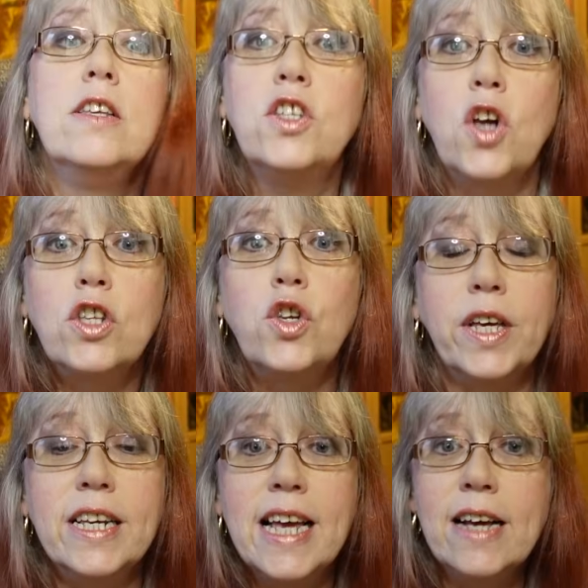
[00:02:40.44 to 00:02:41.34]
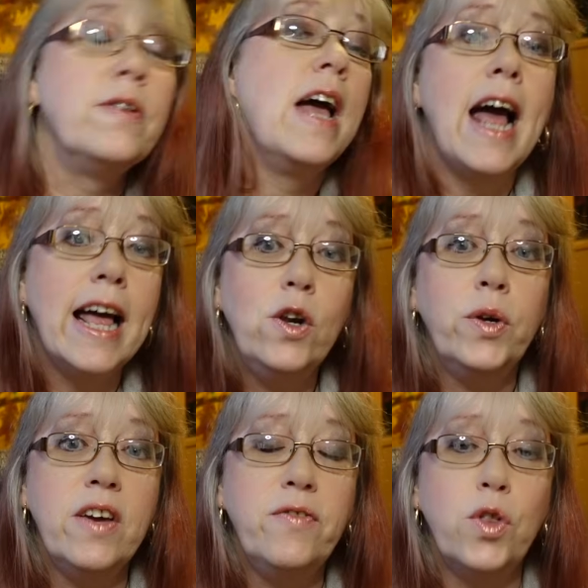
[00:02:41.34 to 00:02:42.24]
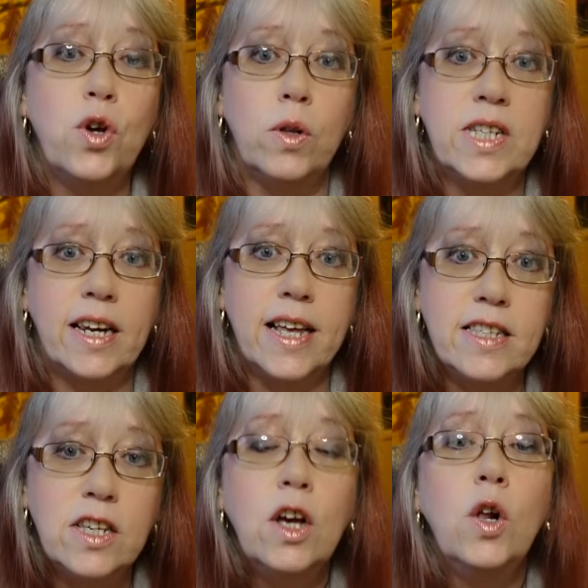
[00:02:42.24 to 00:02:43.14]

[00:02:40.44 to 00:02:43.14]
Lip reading: starts looking down and looking for the contact lens,